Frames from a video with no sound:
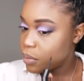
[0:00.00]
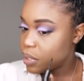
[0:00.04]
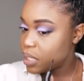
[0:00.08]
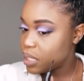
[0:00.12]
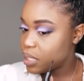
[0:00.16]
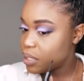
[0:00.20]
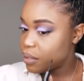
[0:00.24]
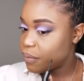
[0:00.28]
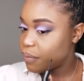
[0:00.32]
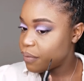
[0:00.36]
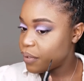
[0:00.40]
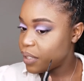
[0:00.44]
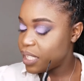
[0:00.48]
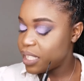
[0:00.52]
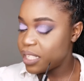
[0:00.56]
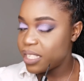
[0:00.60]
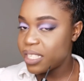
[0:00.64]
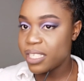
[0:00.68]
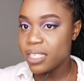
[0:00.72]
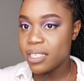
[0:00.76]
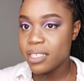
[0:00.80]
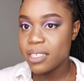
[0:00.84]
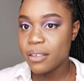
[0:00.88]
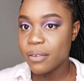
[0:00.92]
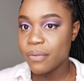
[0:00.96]
Just
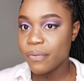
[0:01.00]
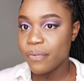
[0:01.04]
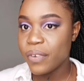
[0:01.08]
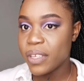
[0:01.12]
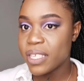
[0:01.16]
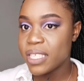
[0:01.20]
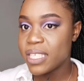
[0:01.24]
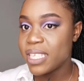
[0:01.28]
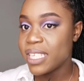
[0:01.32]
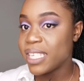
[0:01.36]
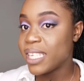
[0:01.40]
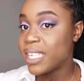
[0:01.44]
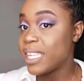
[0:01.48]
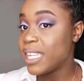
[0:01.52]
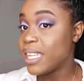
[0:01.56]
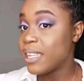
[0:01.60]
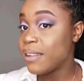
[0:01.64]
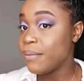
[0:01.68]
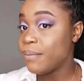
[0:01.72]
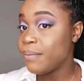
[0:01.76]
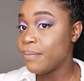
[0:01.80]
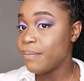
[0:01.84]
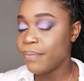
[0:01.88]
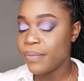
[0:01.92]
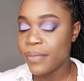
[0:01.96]
finished fixing
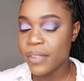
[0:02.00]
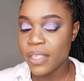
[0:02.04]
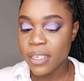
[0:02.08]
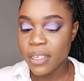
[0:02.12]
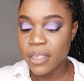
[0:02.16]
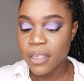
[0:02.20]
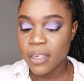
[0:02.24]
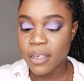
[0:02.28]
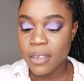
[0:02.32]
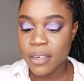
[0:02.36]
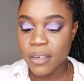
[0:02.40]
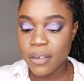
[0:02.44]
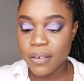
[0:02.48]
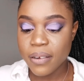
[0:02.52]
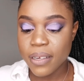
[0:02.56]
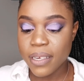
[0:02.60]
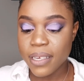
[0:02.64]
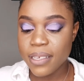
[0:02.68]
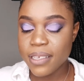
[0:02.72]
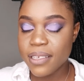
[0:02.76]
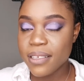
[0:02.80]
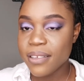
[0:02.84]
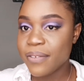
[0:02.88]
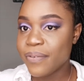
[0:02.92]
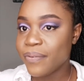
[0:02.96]
here,
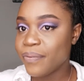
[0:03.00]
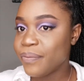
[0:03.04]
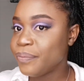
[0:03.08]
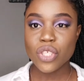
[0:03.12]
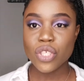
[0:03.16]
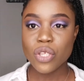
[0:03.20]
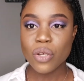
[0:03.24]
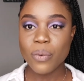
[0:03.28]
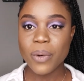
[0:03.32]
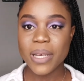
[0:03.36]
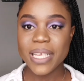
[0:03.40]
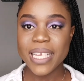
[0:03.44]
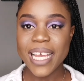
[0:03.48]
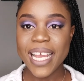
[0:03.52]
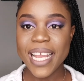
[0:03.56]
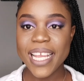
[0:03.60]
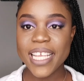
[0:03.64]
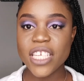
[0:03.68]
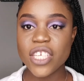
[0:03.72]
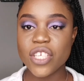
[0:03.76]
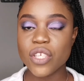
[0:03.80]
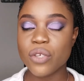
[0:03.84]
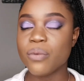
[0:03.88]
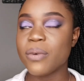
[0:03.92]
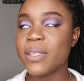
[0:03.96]
right? So what
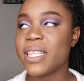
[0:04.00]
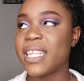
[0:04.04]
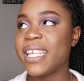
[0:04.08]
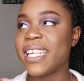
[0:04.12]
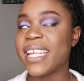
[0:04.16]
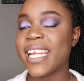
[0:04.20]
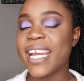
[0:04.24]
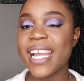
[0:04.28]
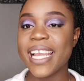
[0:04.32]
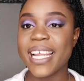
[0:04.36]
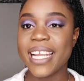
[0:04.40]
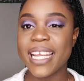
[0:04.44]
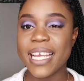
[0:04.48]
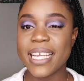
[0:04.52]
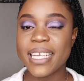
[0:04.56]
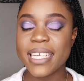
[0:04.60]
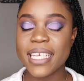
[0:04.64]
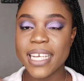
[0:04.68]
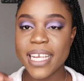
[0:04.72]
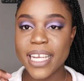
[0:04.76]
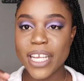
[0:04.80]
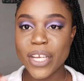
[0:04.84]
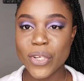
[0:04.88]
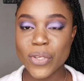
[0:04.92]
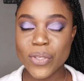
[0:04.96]
I do with an
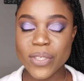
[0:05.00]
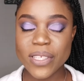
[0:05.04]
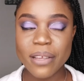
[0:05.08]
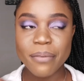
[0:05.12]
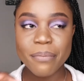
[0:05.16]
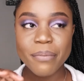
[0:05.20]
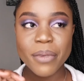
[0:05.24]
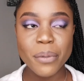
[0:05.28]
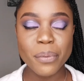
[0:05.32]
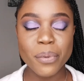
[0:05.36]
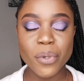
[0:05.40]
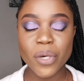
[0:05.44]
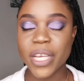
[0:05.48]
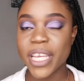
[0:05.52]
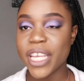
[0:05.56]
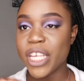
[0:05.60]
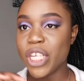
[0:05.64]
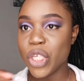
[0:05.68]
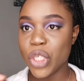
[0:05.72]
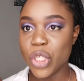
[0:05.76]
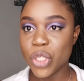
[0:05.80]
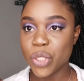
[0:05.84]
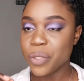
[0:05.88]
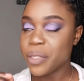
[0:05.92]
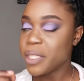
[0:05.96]
eyeliner, I know some people
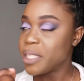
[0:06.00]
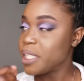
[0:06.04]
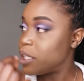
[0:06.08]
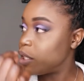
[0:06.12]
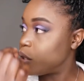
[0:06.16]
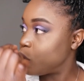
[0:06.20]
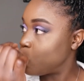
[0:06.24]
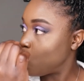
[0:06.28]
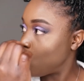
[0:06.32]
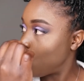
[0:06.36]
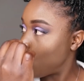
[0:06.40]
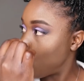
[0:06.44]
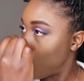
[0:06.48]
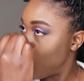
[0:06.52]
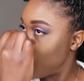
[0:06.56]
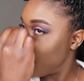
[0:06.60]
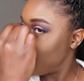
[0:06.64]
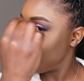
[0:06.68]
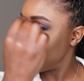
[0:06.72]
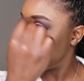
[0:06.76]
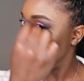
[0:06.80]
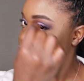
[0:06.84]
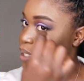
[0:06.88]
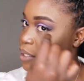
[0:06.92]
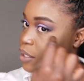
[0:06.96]
can do it in
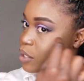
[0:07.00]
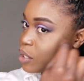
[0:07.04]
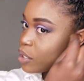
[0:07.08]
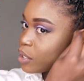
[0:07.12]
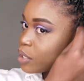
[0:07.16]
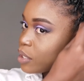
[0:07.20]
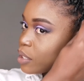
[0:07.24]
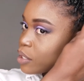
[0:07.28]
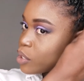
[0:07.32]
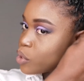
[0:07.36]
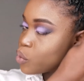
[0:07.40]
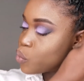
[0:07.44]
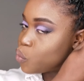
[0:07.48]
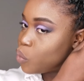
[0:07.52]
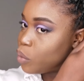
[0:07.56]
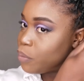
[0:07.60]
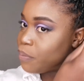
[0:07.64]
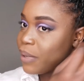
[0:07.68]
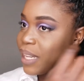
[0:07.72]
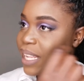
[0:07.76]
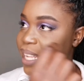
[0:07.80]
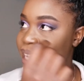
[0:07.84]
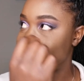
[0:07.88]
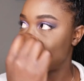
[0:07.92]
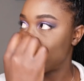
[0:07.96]
one
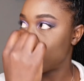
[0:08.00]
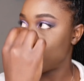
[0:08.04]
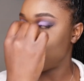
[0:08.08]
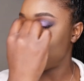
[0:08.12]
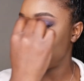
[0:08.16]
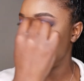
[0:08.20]
swoop, like